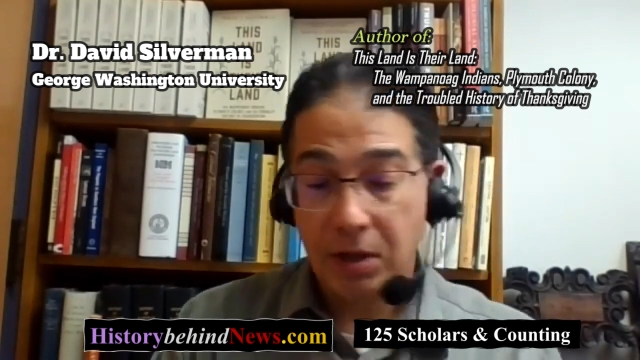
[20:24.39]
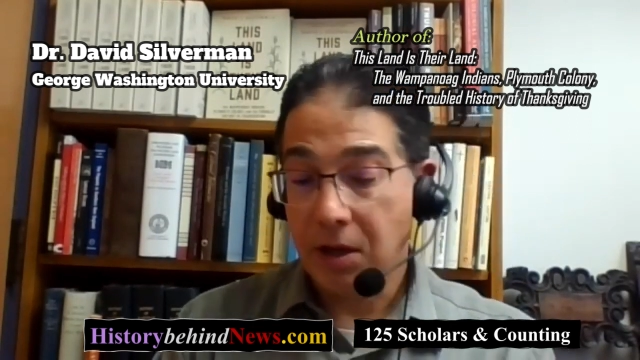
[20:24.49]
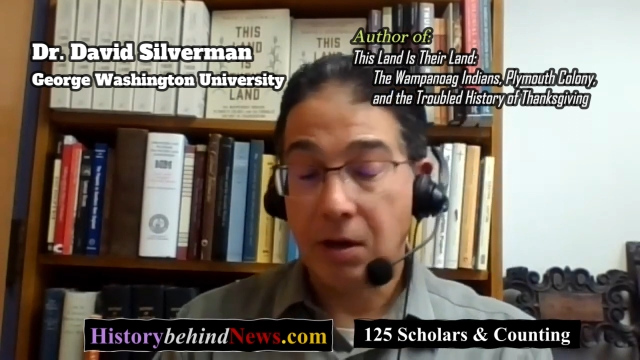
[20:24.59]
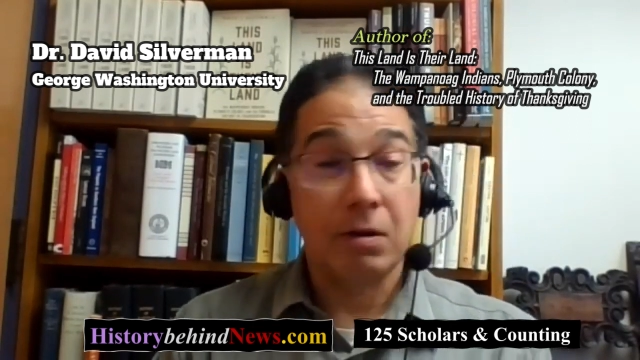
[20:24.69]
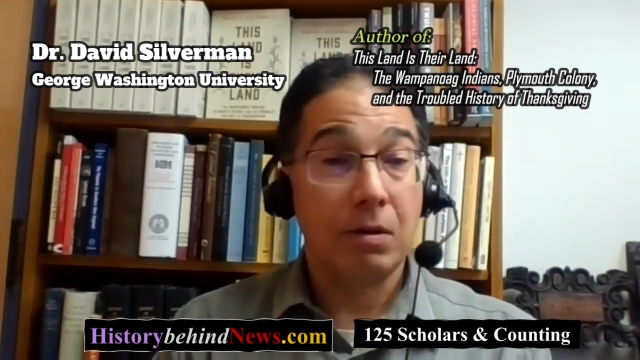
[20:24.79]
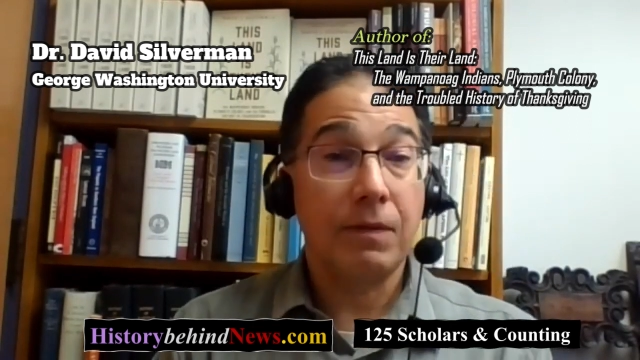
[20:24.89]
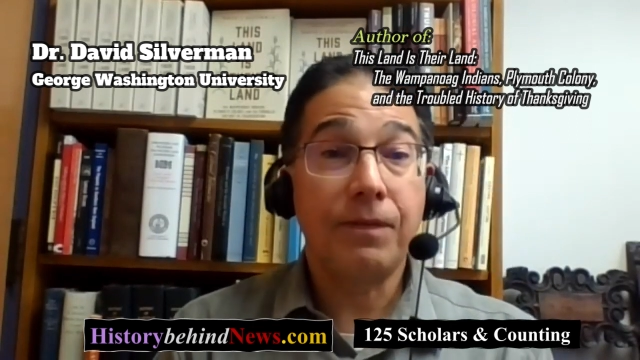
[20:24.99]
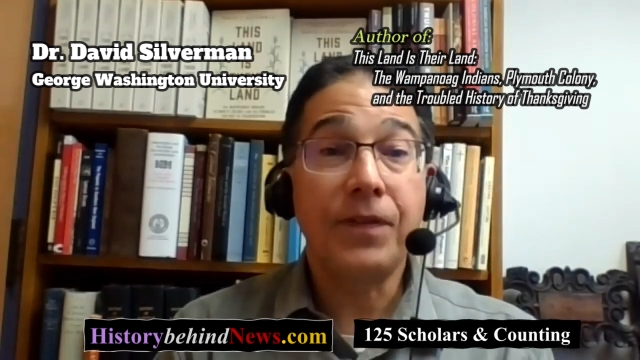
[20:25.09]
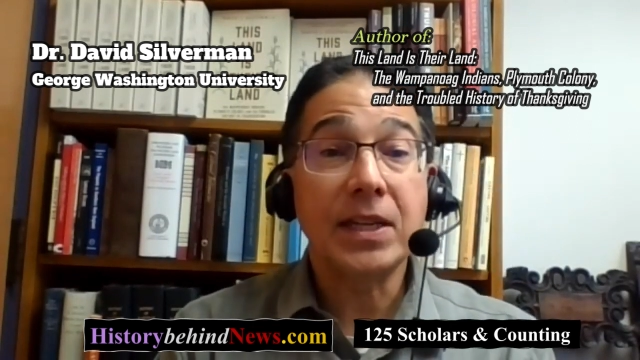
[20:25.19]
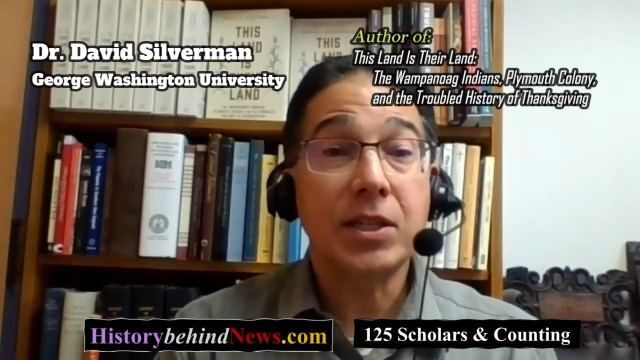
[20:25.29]
They're
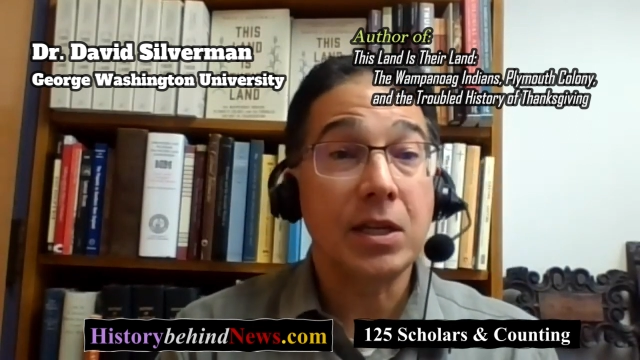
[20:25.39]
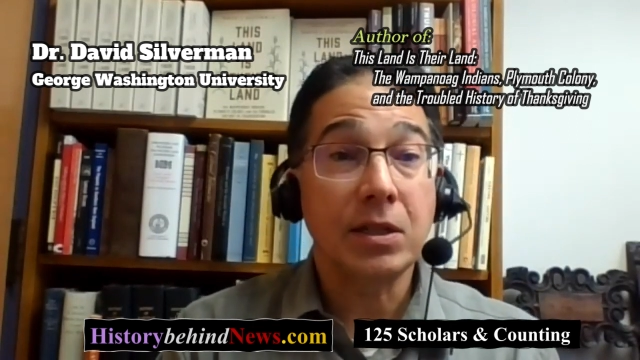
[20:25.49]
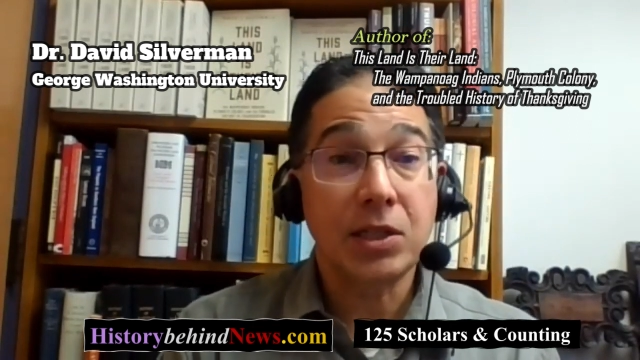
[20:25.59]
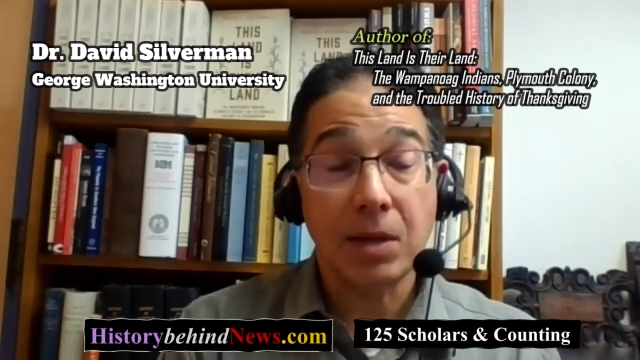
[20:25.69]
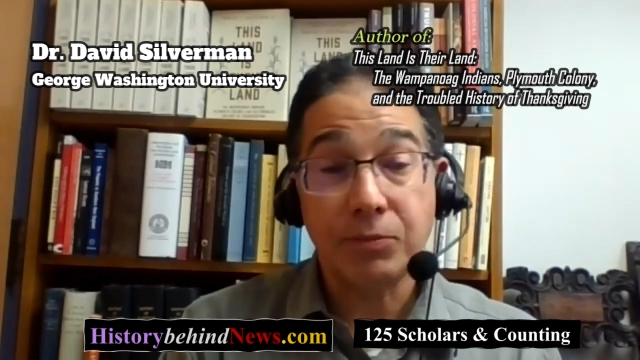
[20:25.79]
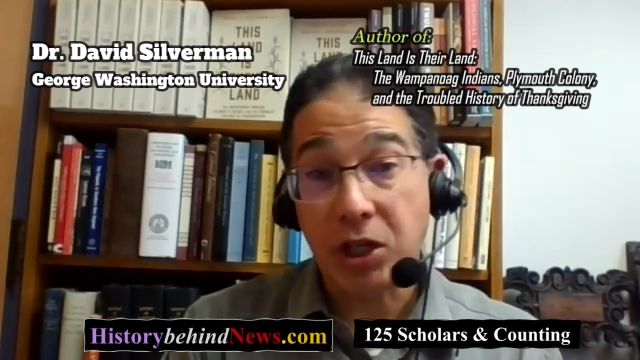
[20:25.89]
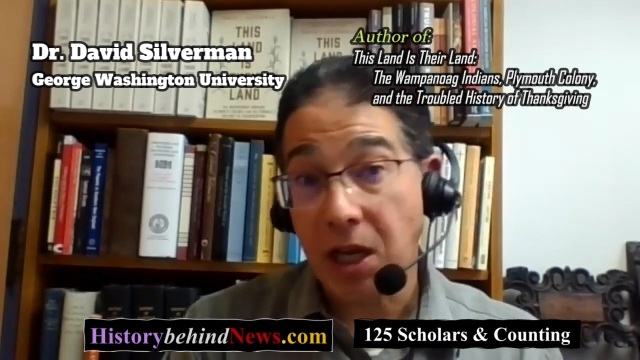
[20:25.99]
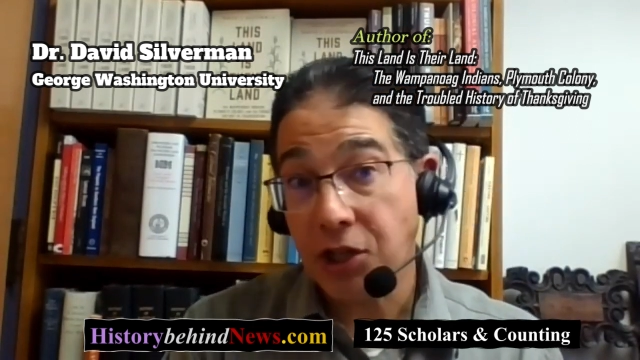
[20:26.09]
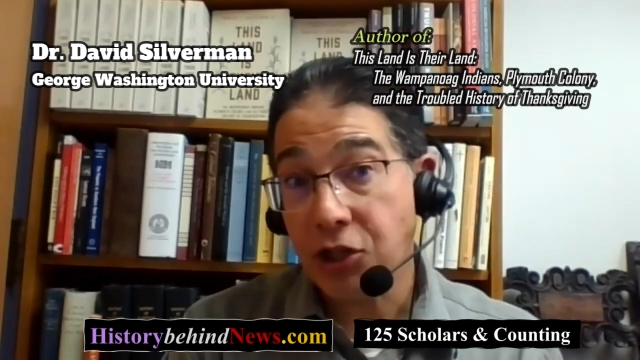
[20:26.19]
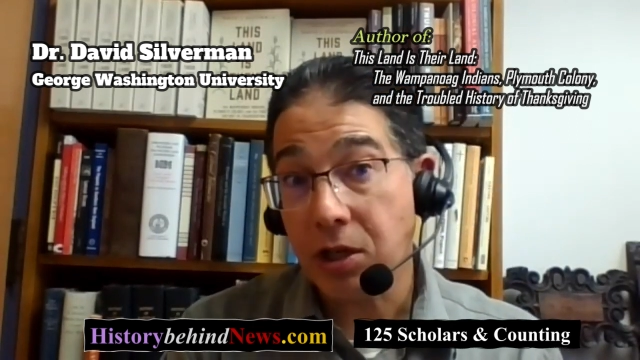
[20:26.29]
facing
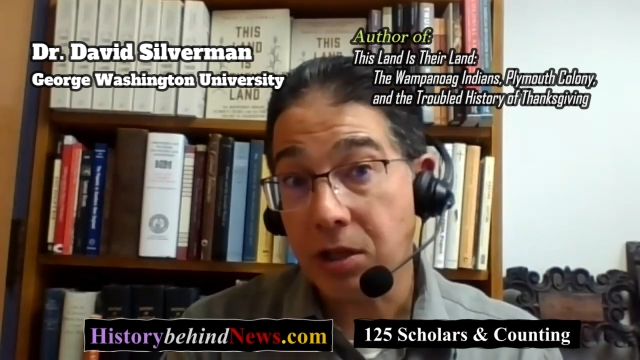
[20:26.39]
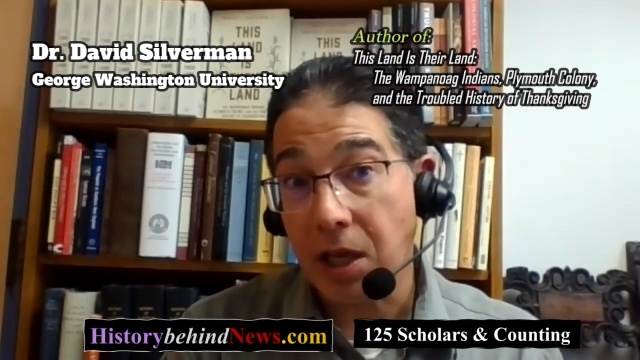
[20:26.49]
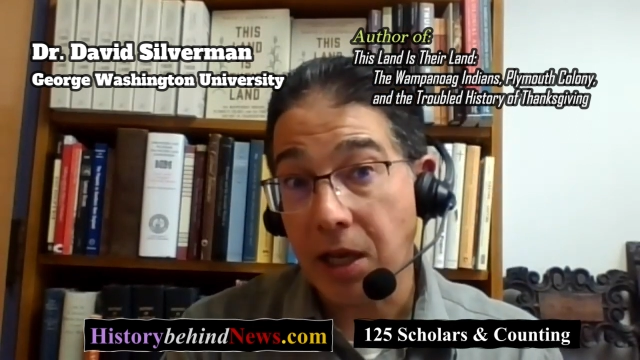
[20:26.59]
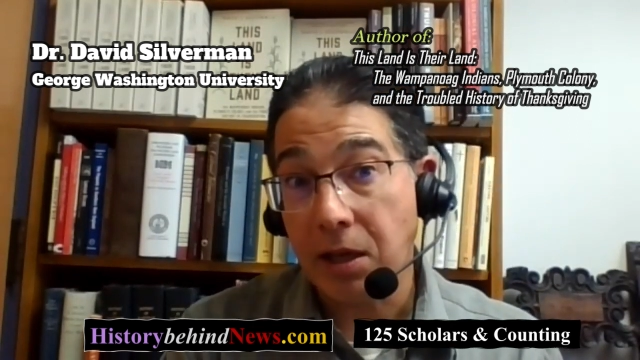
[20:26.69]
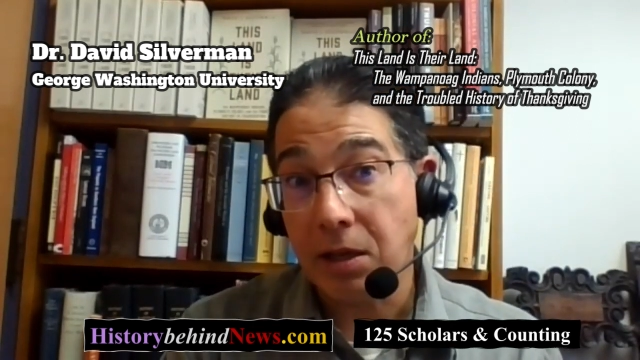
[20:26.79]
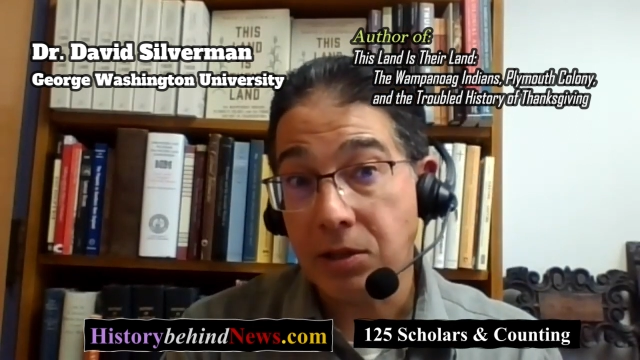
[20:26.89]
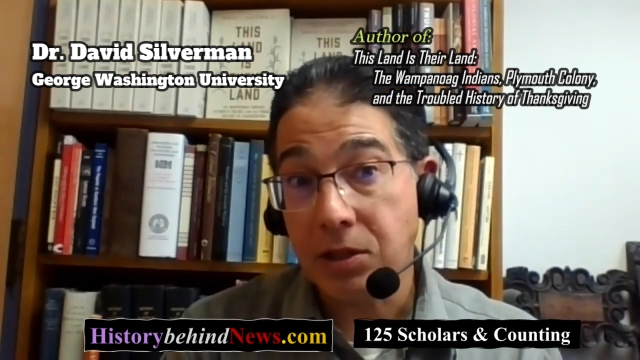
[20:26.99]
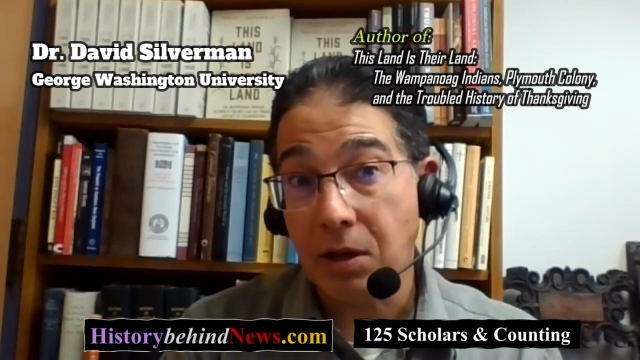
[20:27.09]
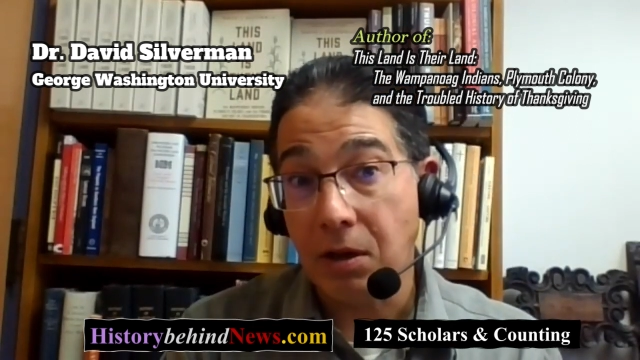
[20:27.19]
subjugation at the hands